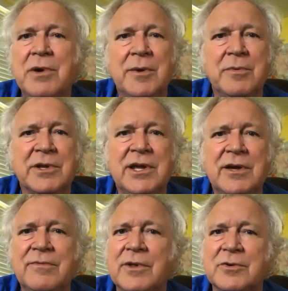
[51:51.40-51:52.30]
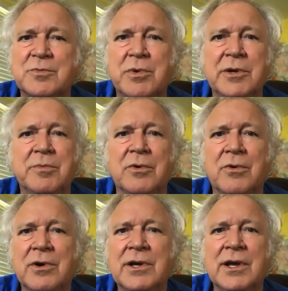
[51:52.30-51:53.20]
to be able to give those people.
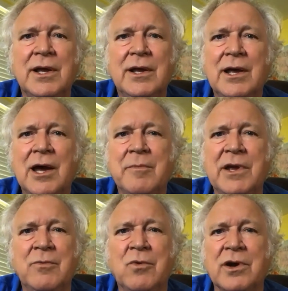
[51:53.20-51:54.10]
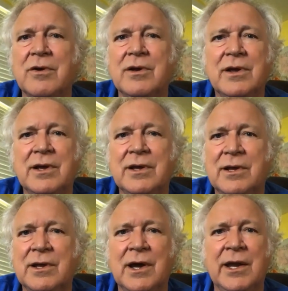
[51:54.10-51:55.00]
I mean,
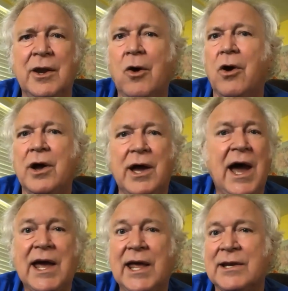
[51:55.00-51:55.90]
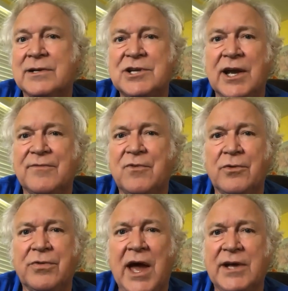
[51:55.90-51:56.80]
I got a check
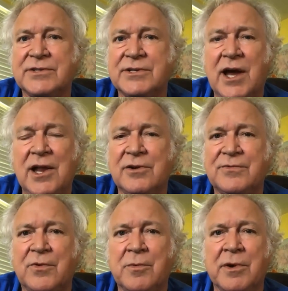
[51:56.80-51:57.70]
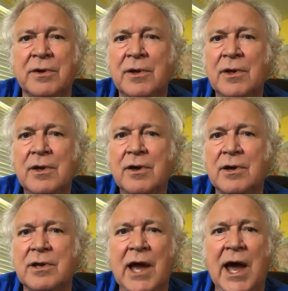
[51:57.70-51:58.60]
for $1,000 from a
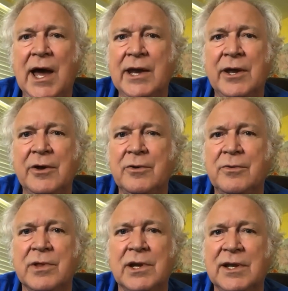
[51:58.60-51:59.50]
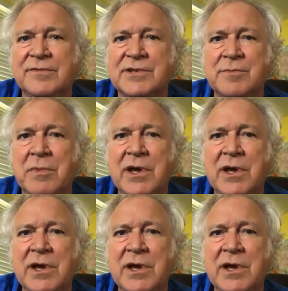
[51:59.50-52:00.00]
guy I know that lives in